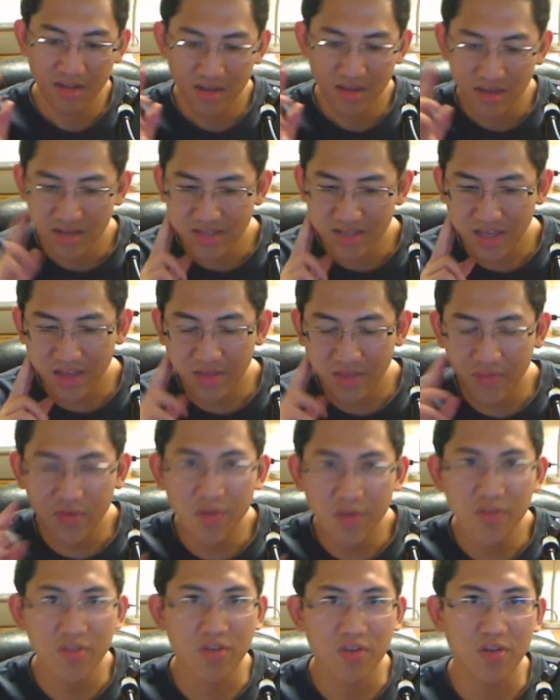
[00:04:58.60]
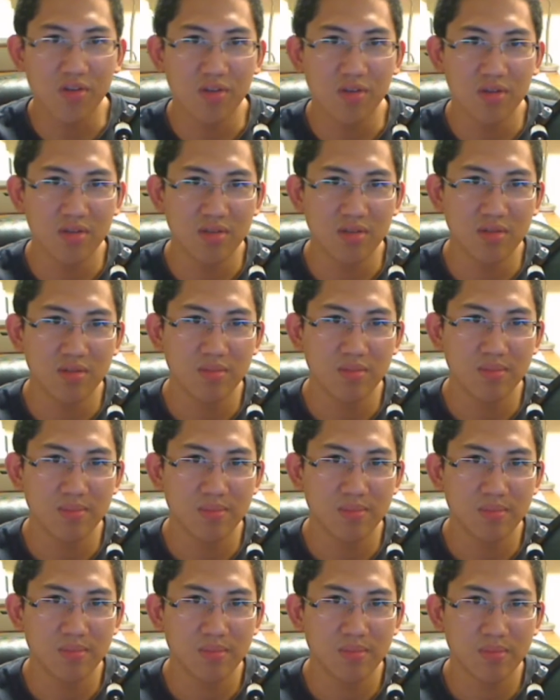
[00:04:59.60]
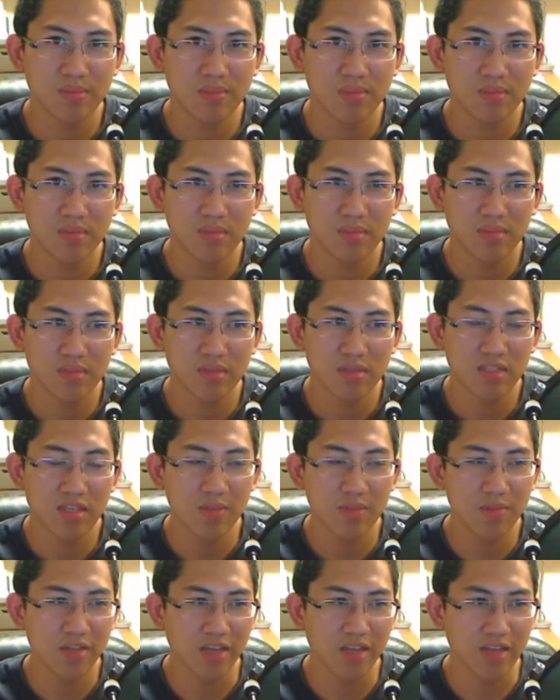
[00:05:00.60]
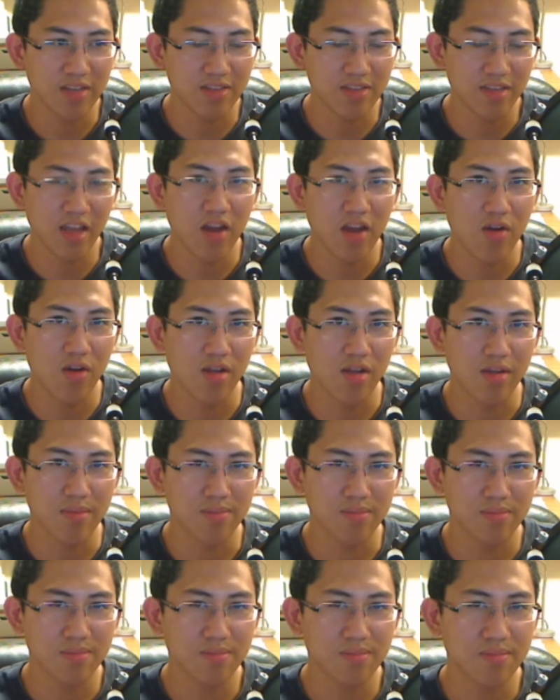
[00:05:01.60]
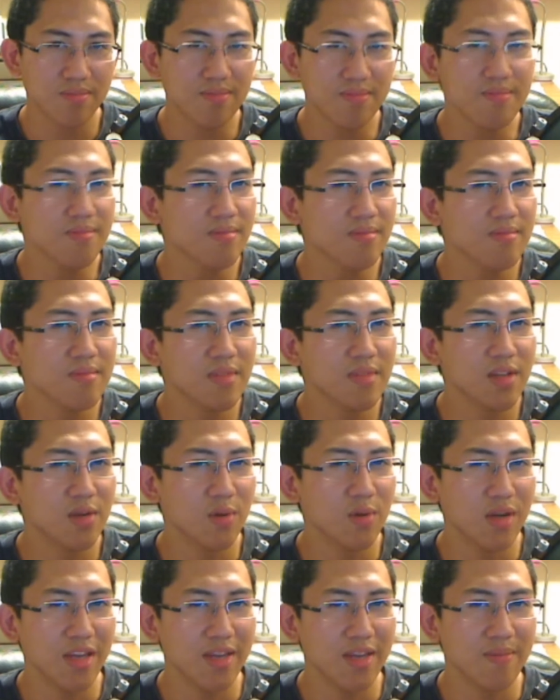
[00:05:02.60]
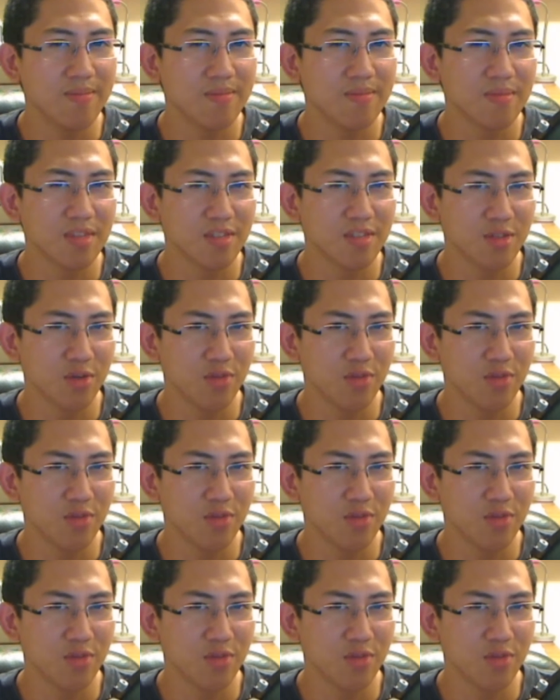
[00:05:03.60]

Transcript: is that the future seems like scary in a way, because you're